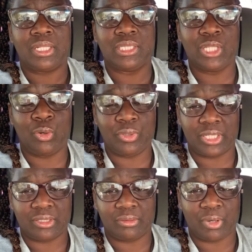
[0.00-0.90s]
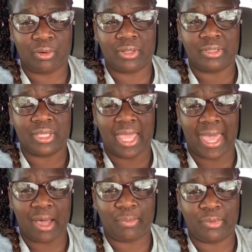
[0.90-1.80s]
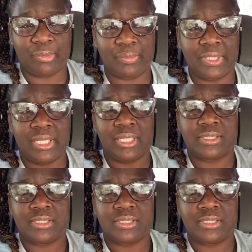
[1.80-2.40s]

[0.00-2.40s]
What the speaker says: loading them on the album.